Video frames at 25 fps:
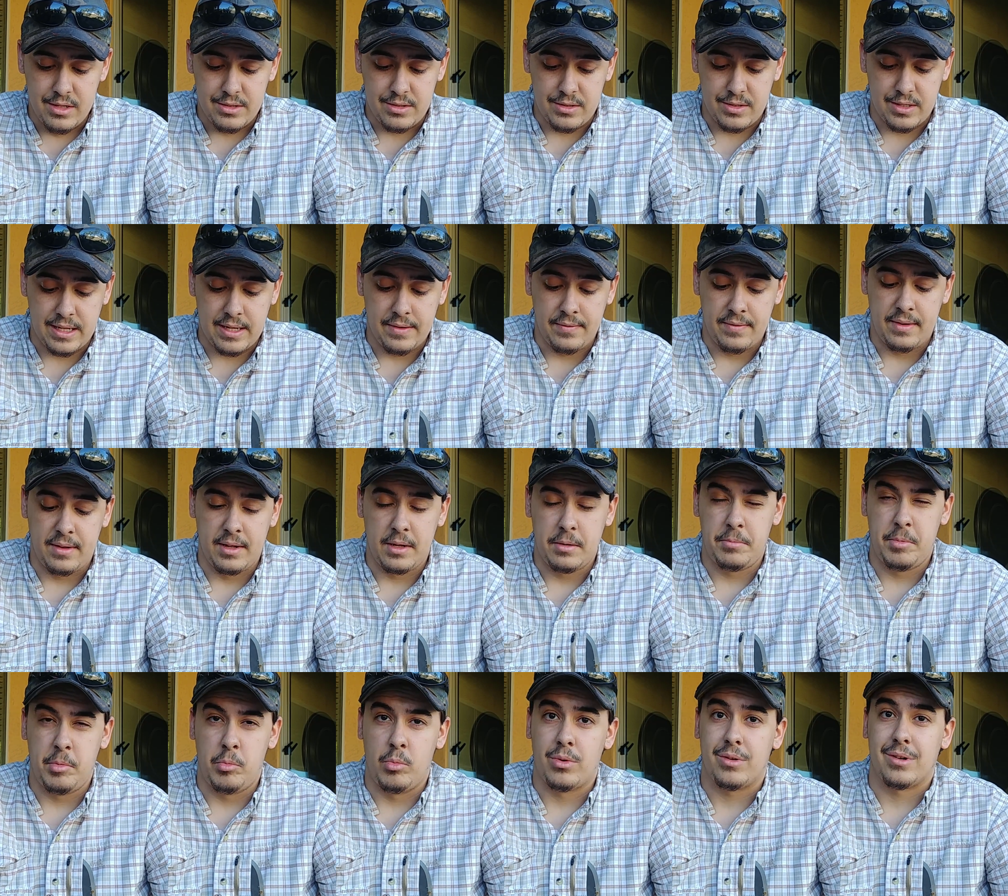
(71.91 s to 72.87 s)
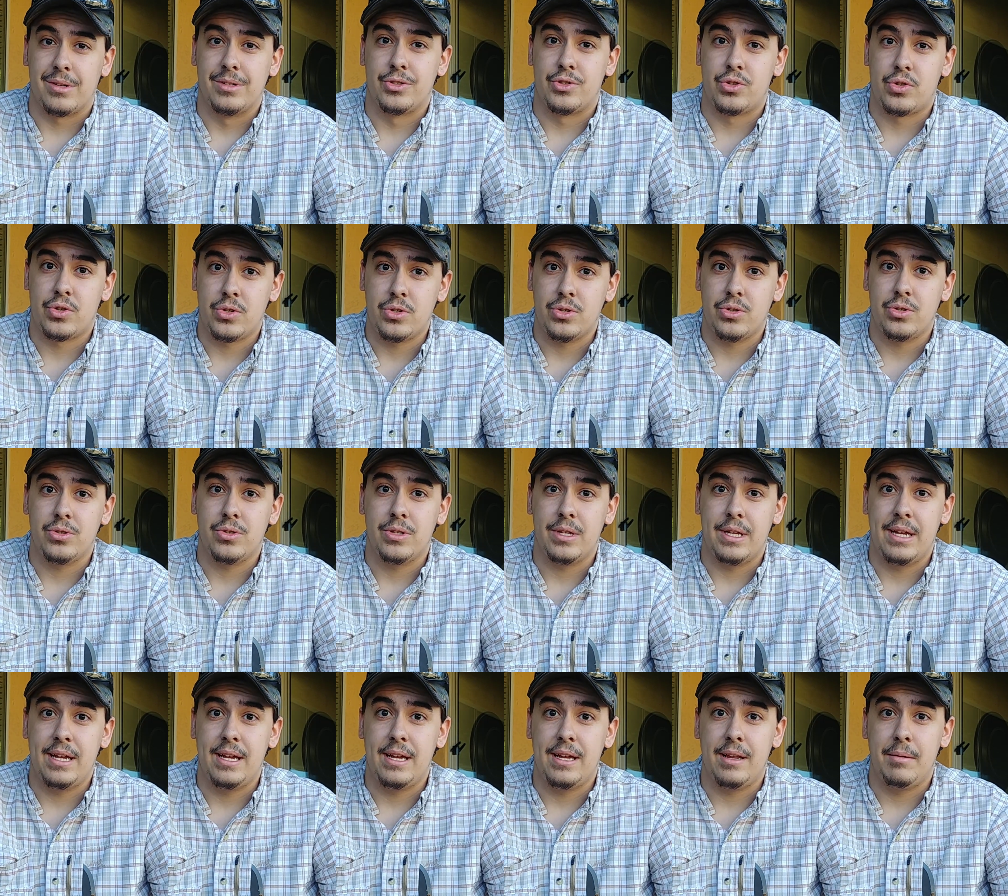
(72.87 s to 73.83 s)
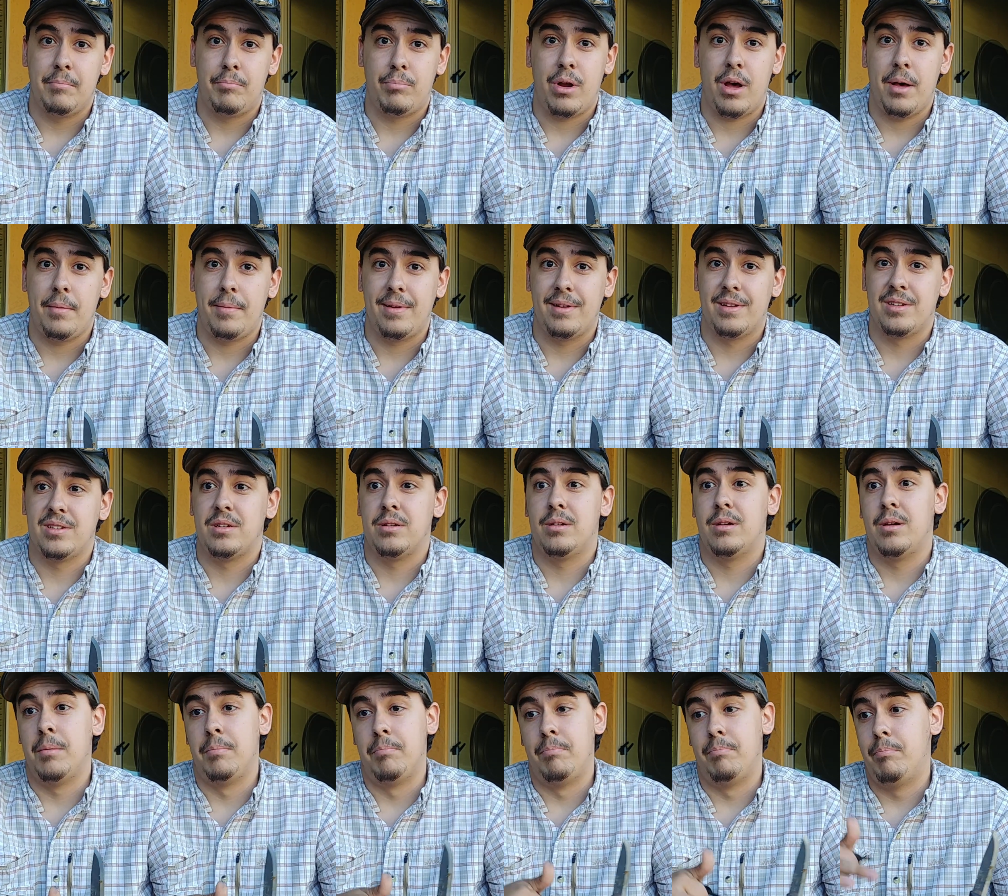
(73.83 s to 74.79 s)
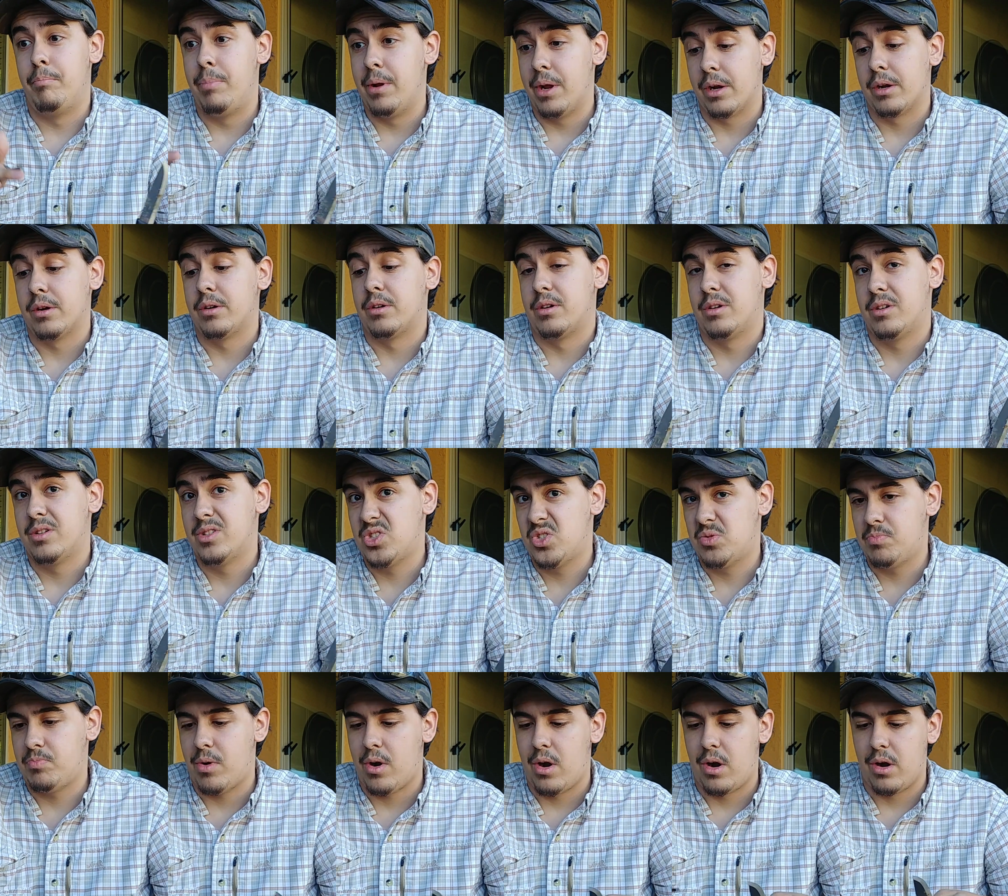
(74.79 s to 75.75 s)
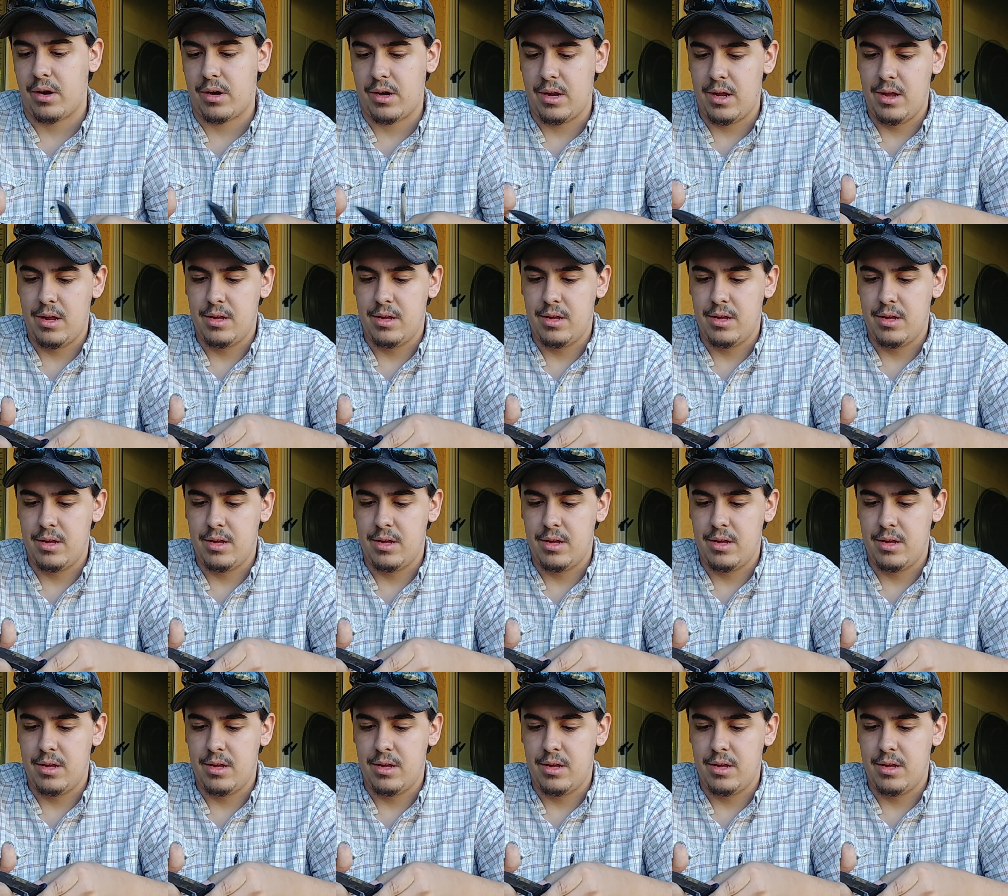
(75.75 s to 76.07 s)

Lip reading: to give it a little bit more control and probably a bigger spark.